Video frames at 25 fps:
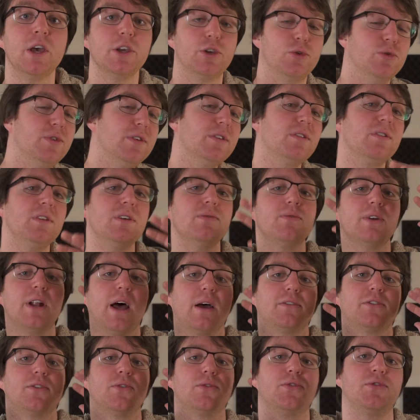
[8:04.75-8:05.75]
You didn't even
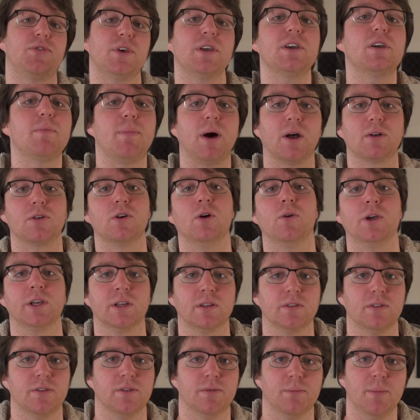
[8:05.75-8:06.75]
have to think about going
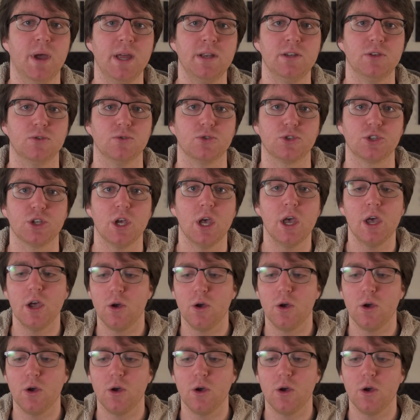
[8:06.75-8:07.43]
into the menus.